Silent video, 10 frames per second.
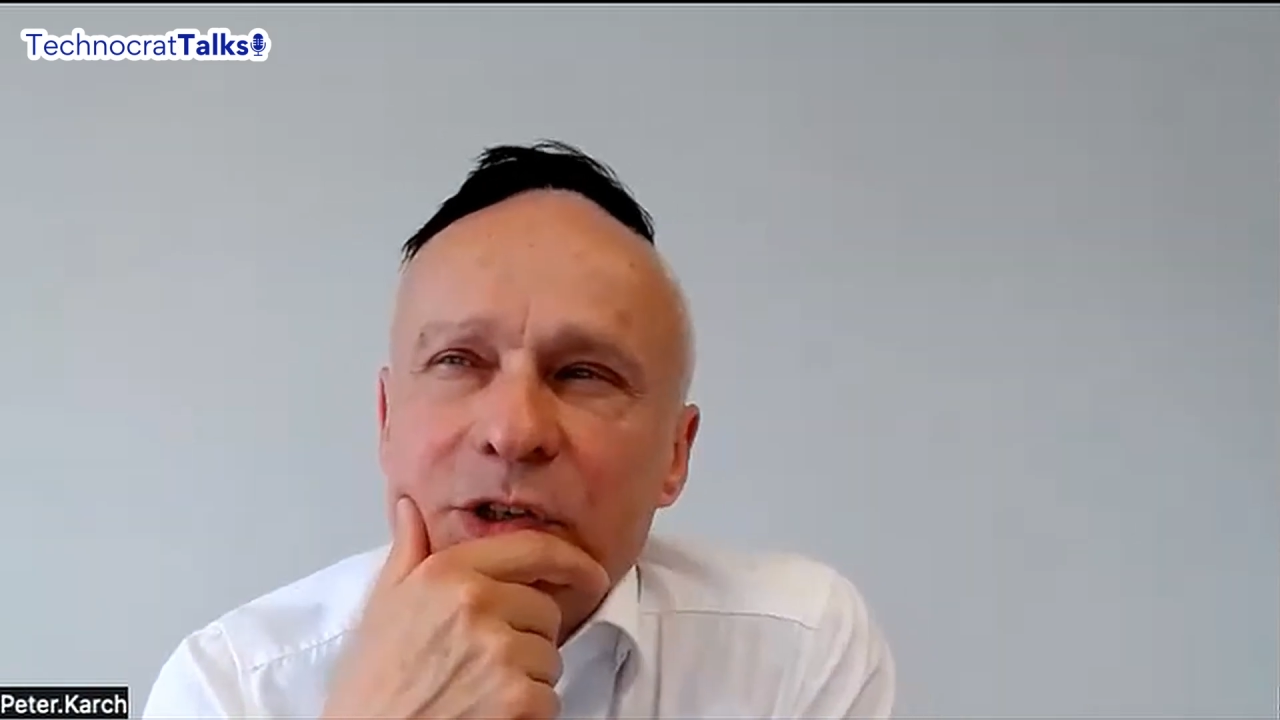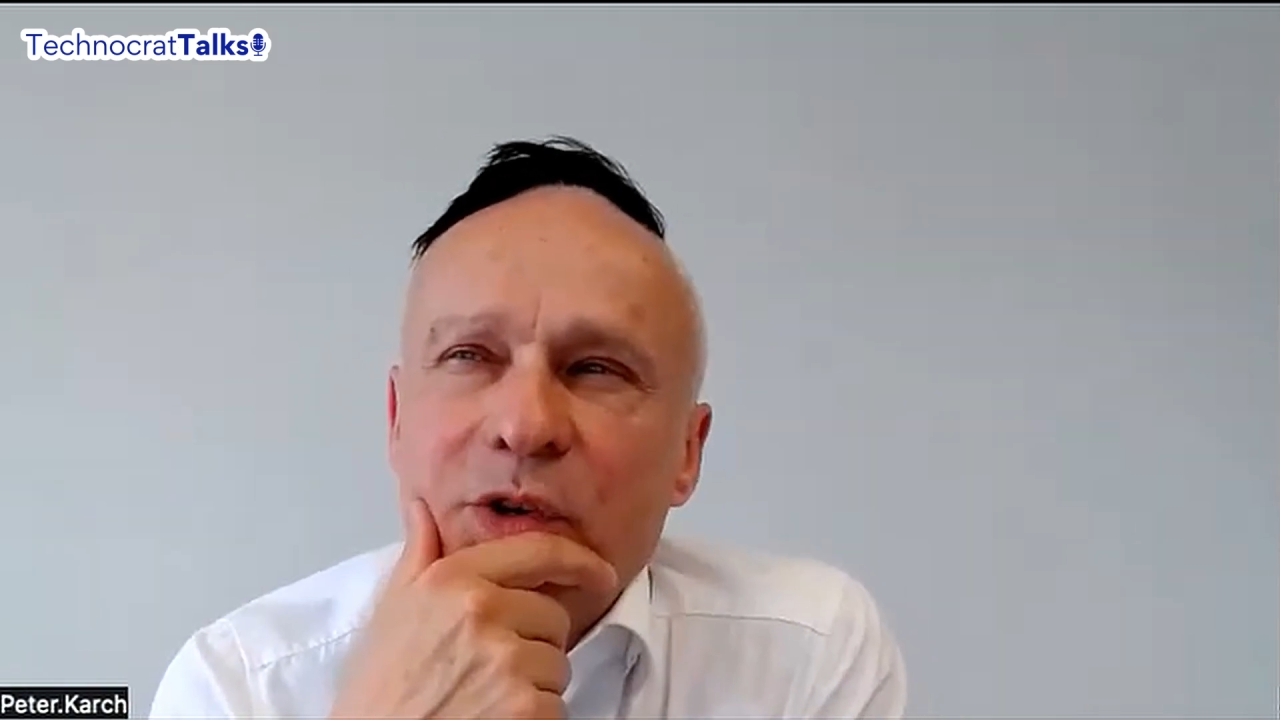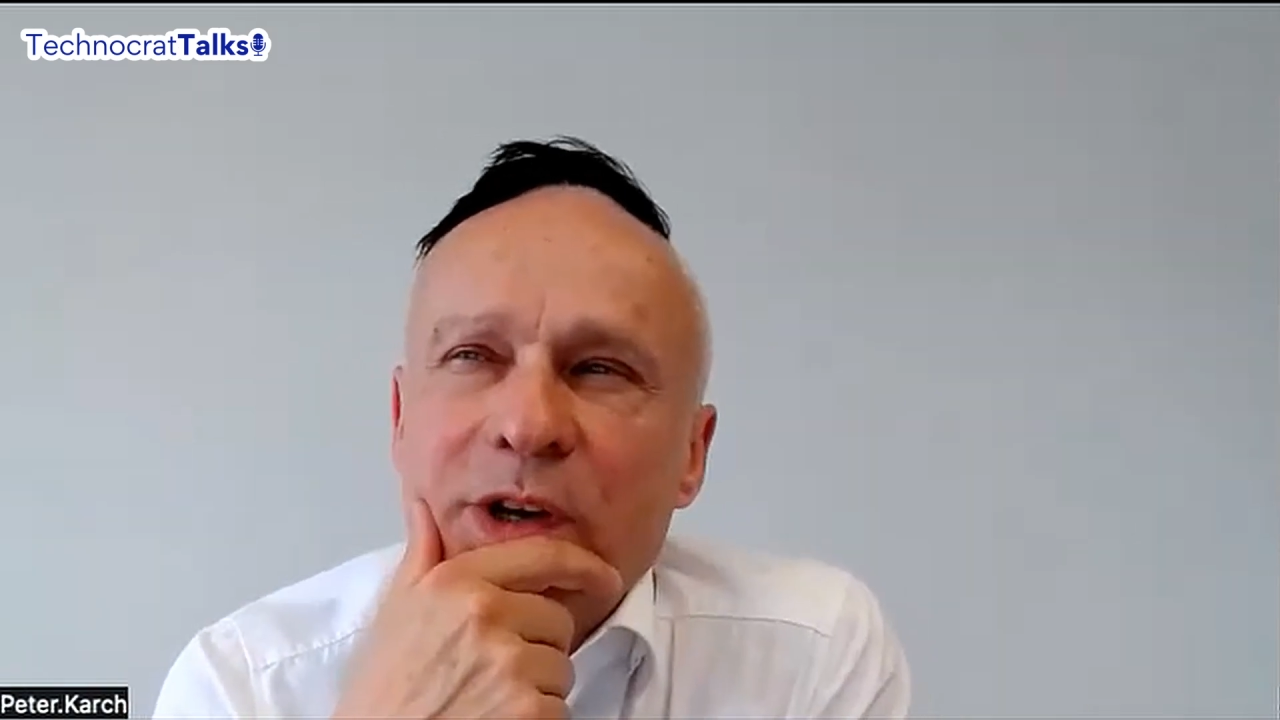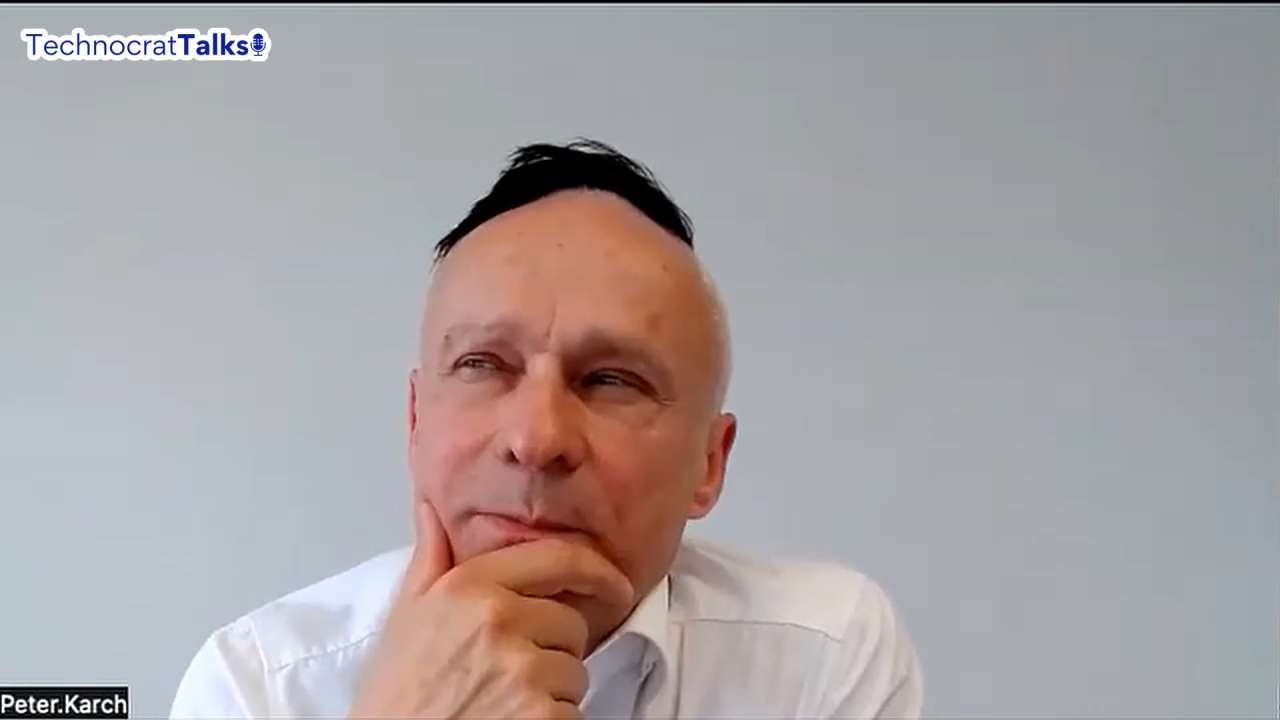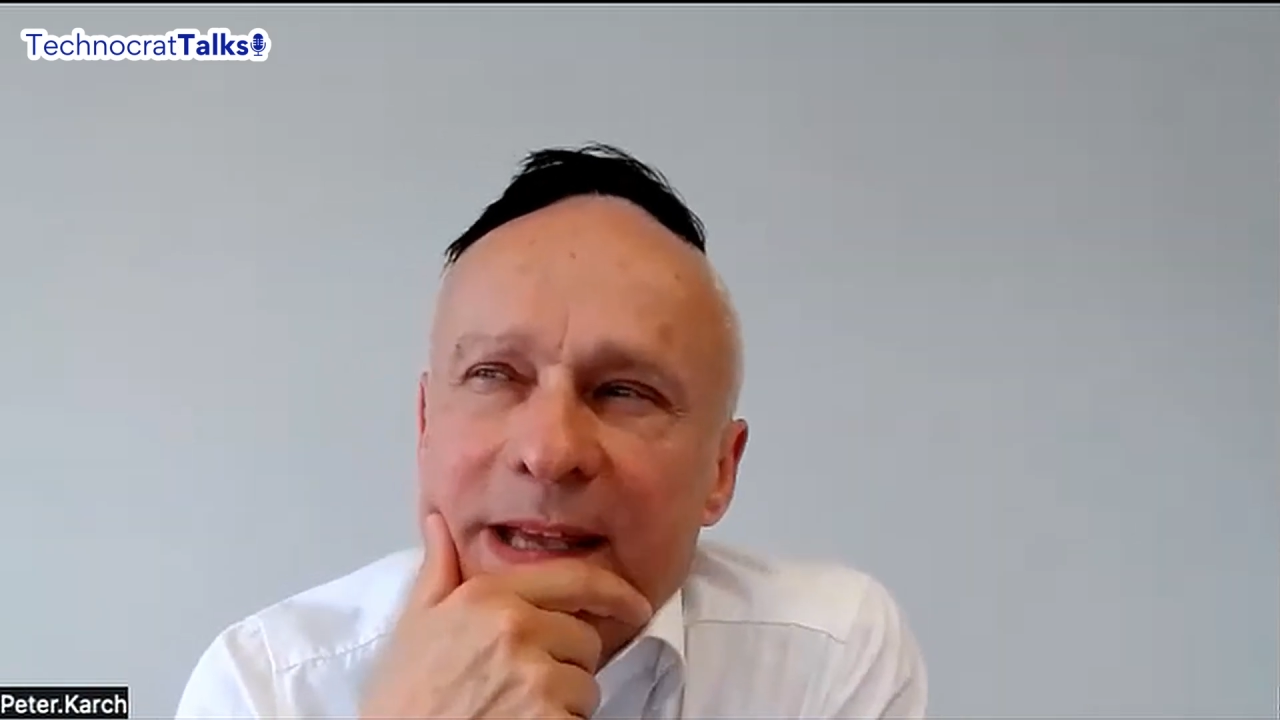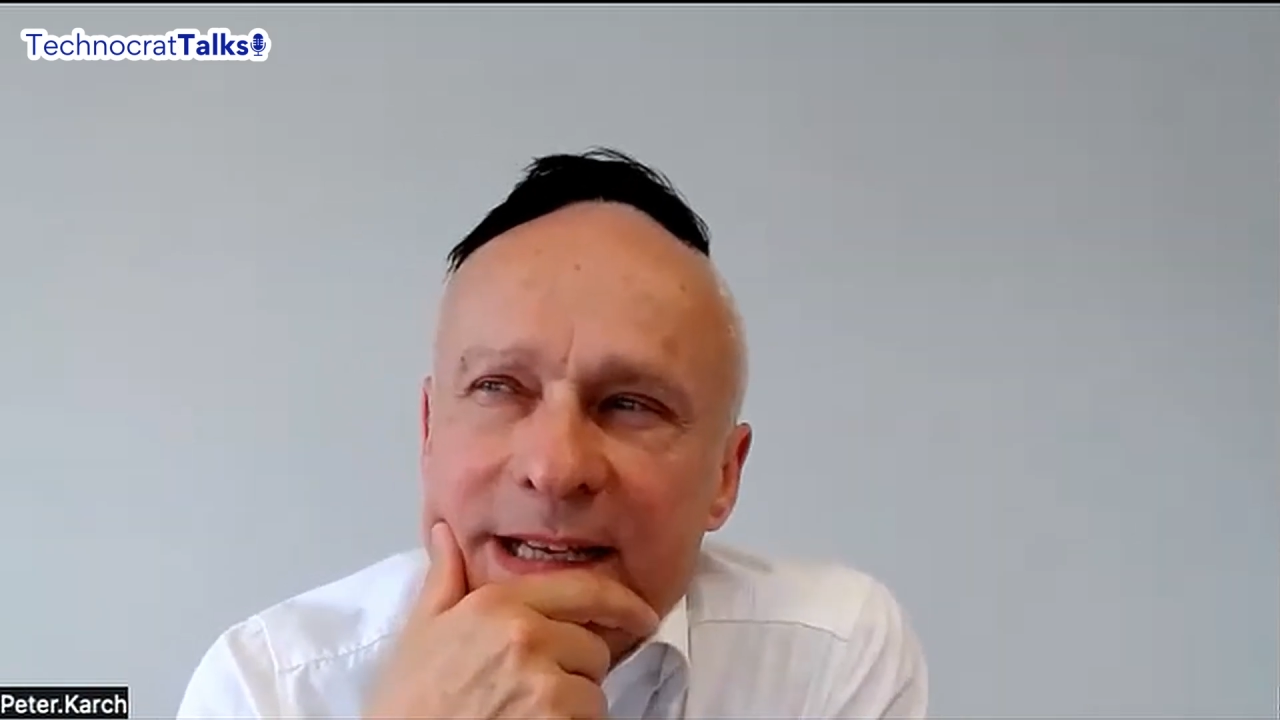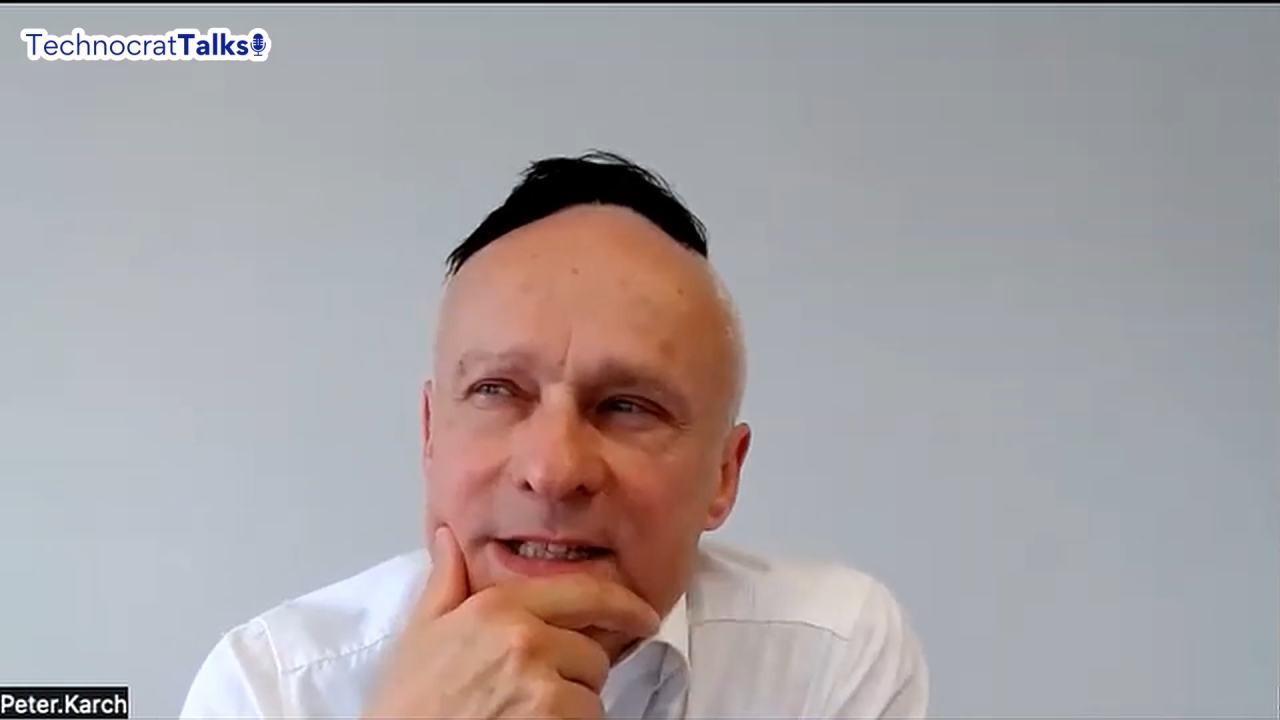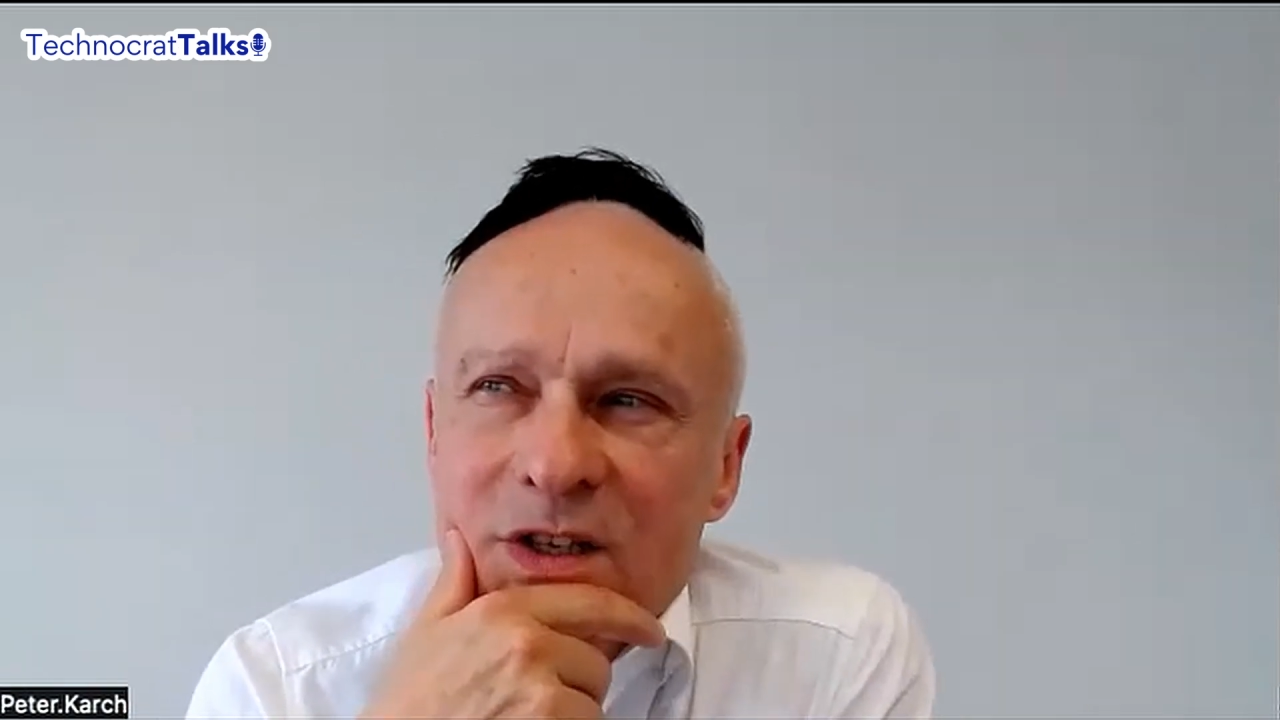you can make it